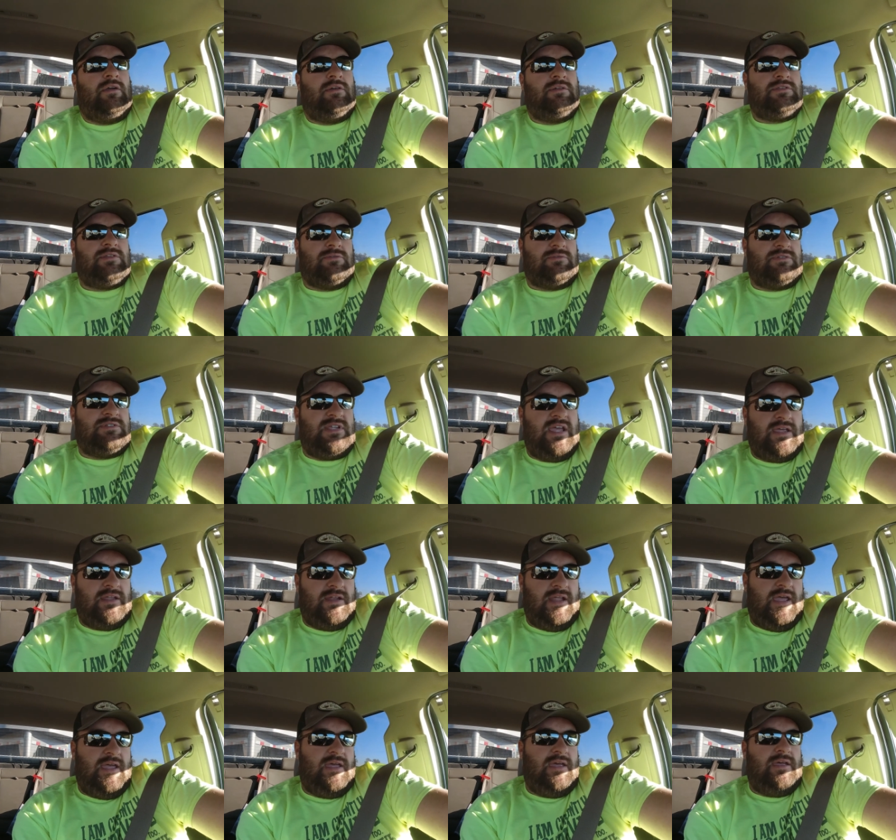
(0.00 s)
So
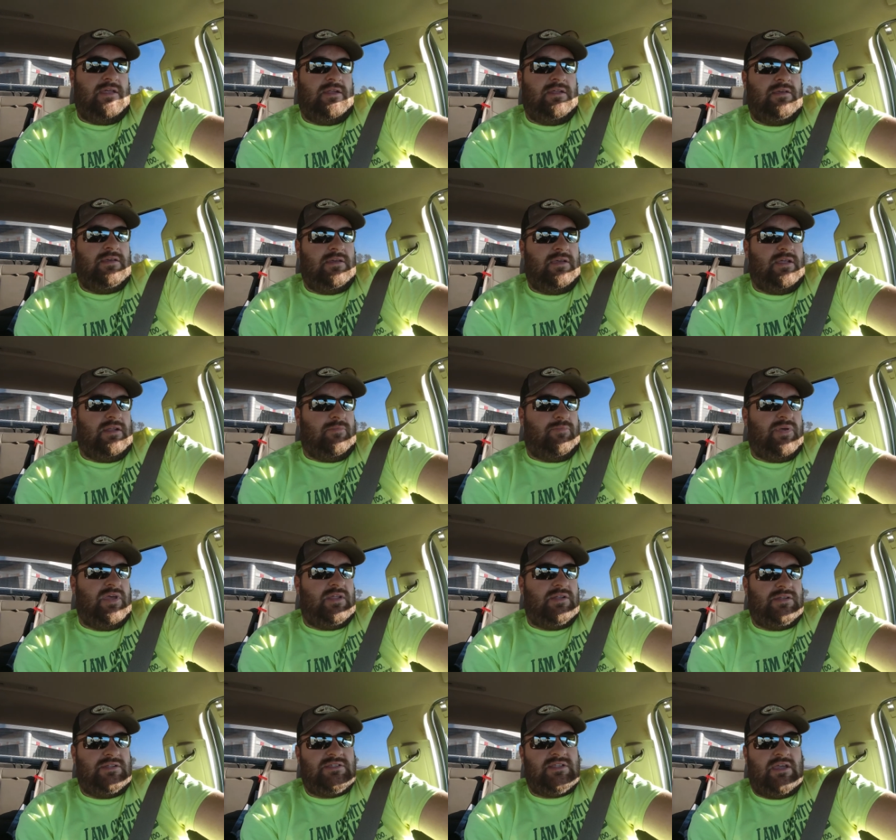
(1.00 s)
10 head and a
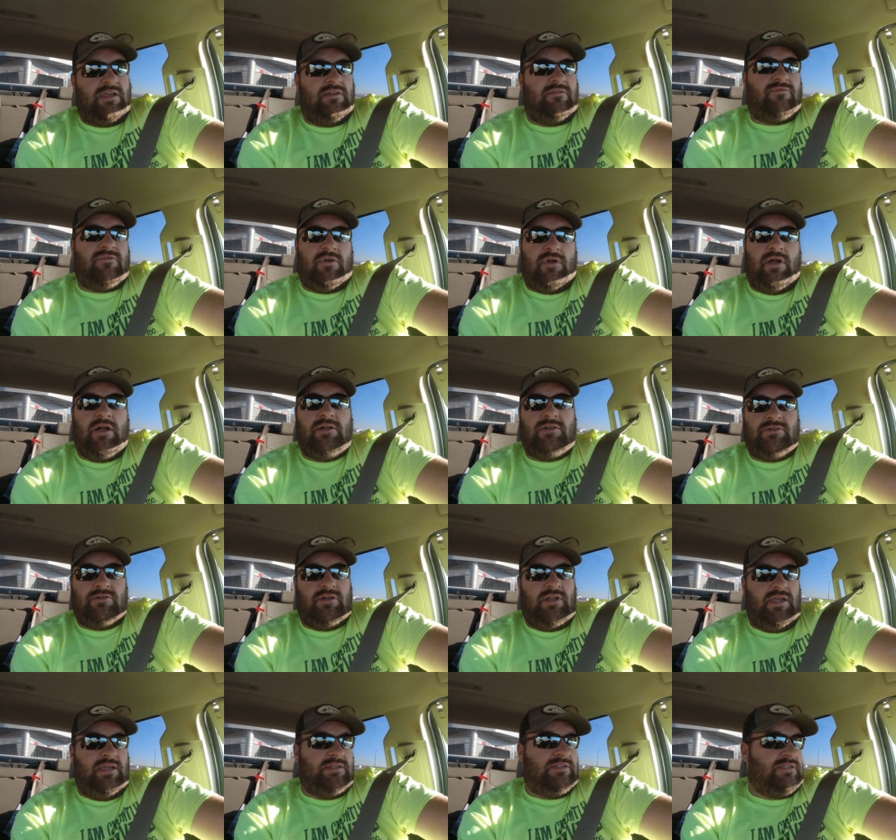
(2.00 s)
pen designed for
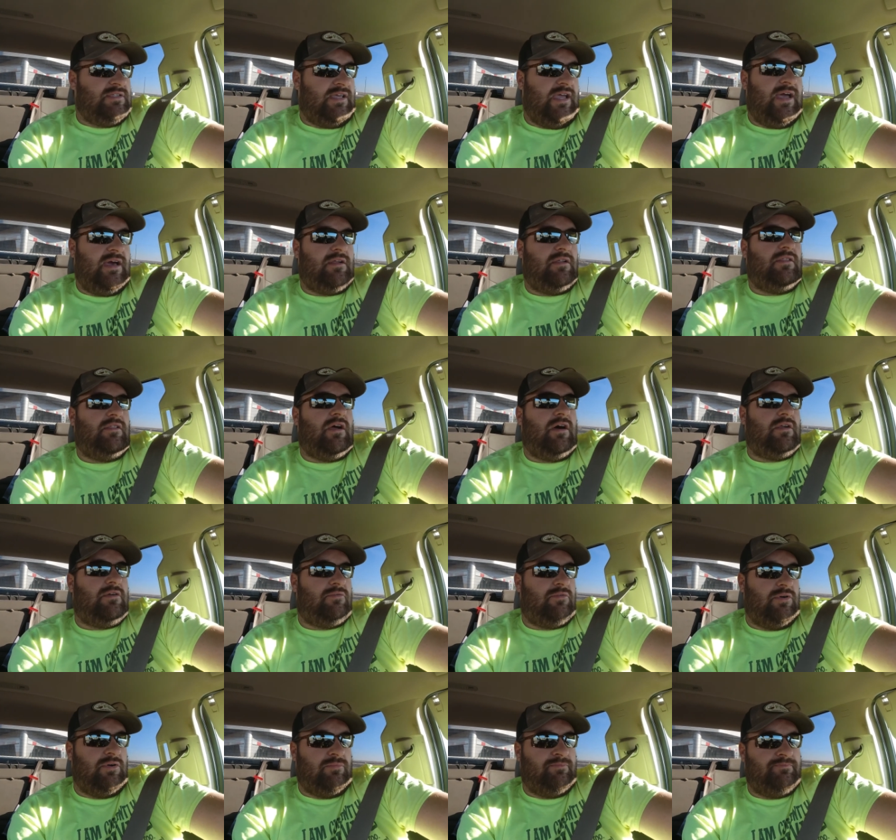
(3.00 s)
100 head. So they had a lot
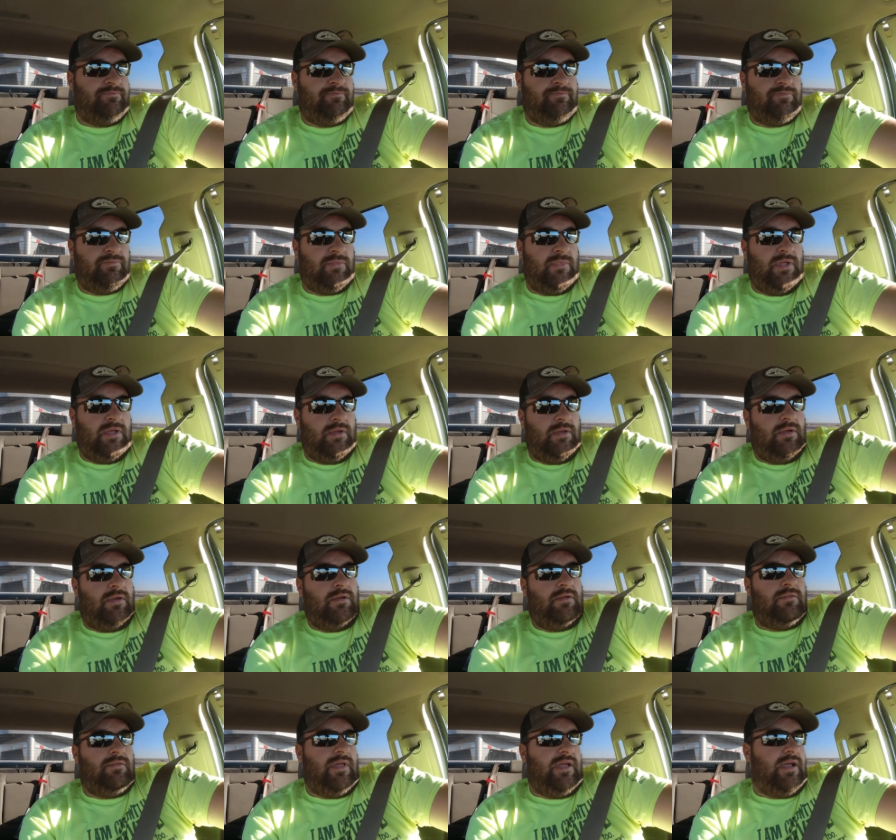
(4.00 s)
of
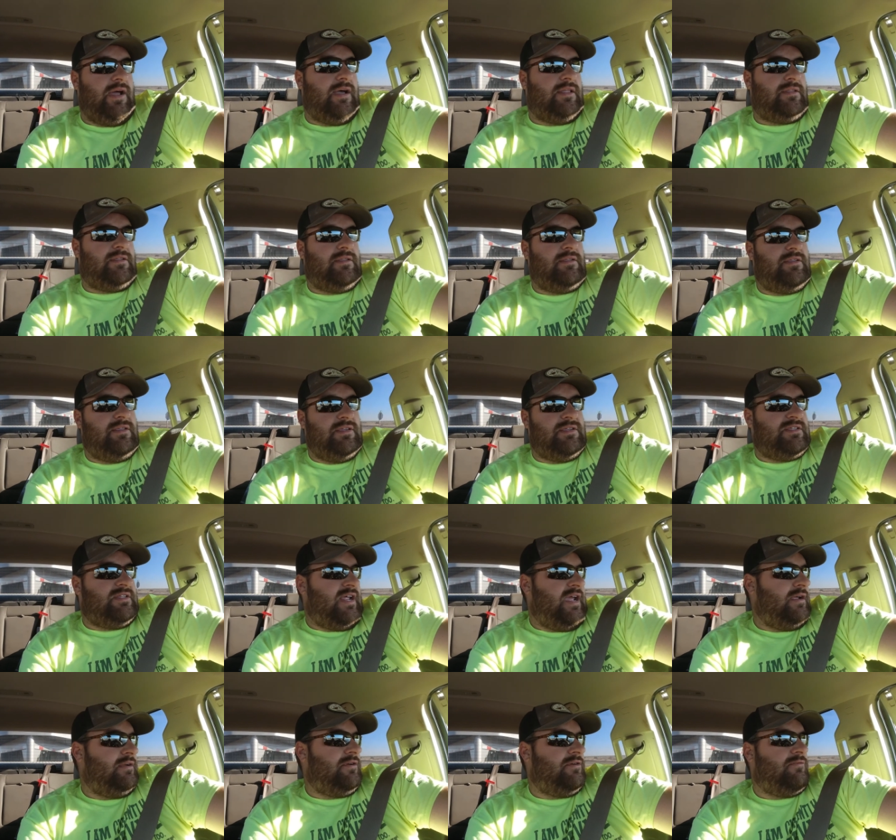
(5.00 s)
room. They got the
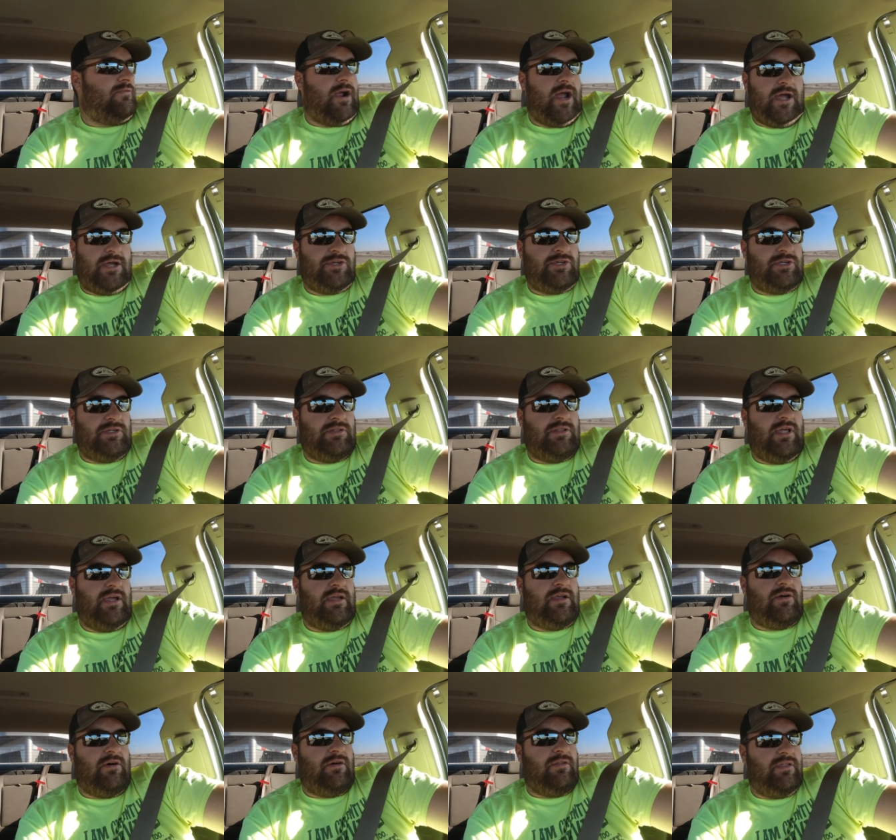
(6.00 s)
standard ration
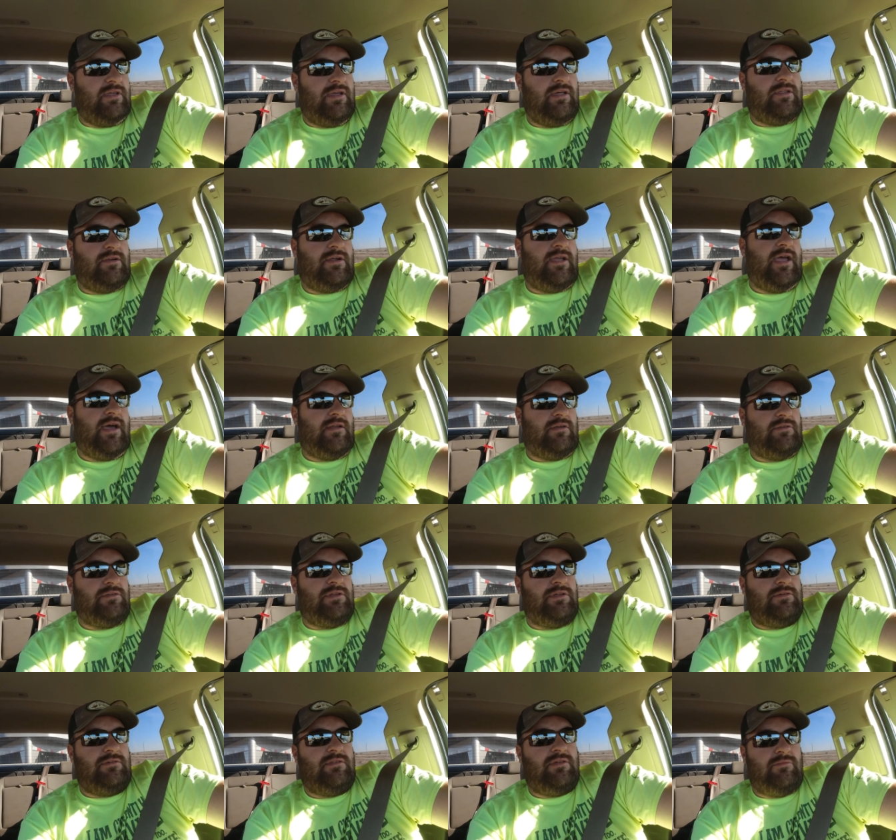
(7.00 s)
like all the other cattle
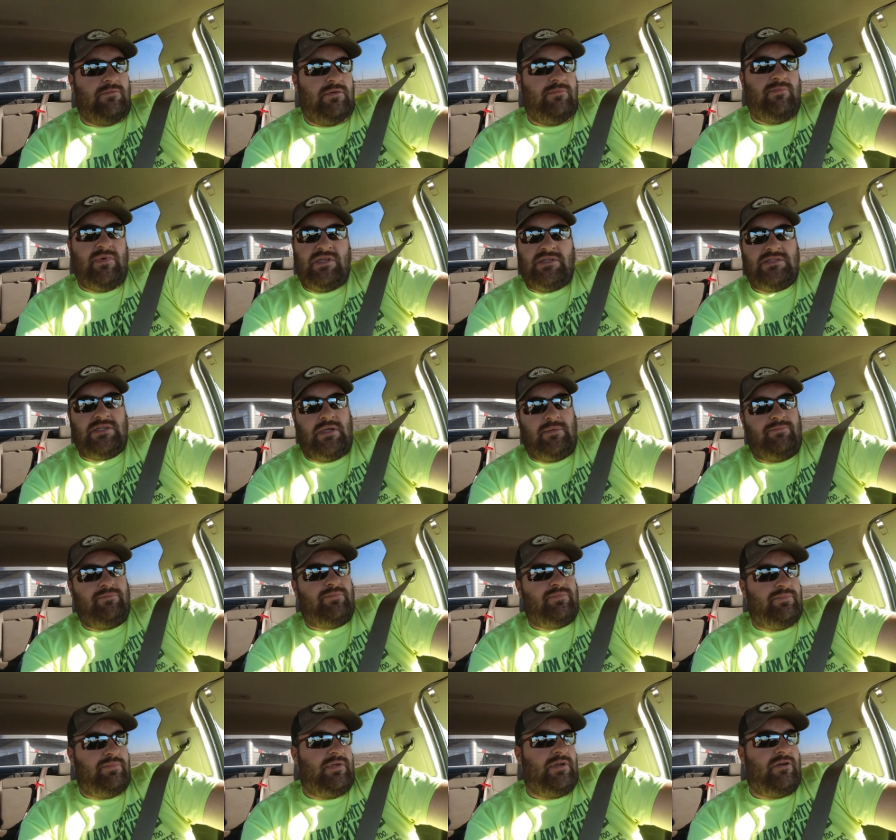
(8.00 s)
do that we mix up
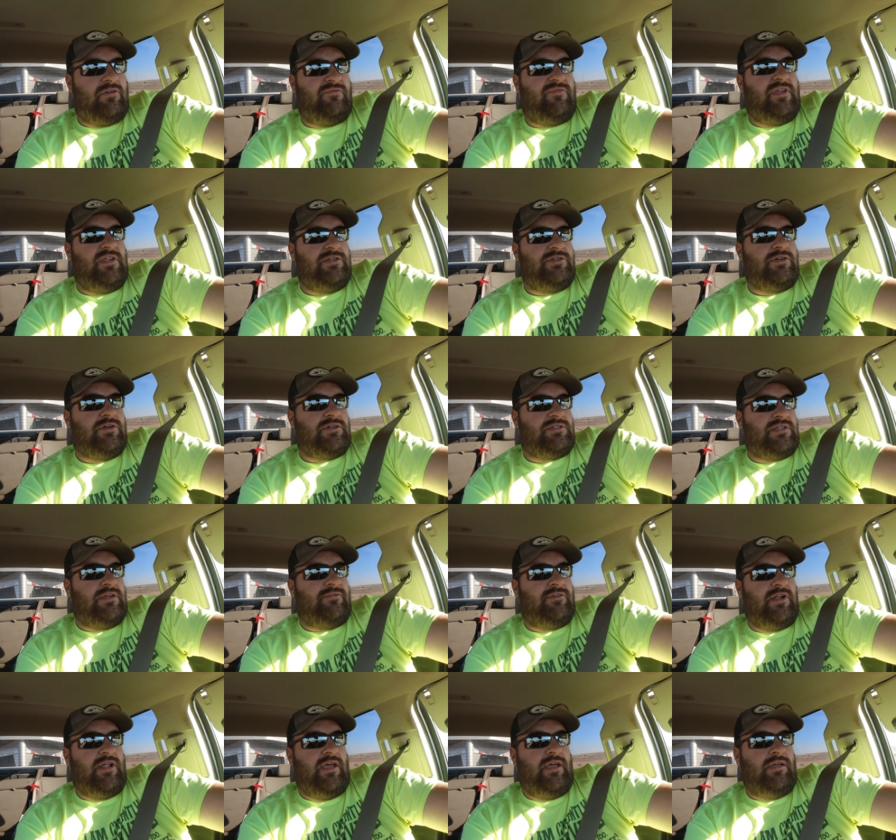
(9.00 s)
in our feed trucks
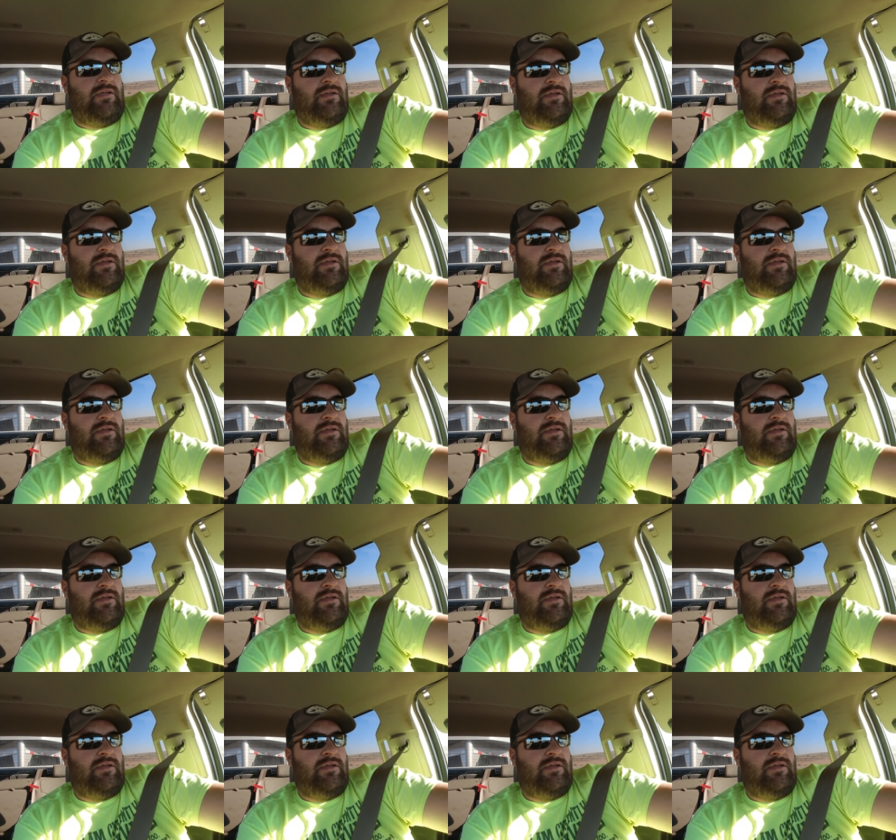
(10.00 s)
every day.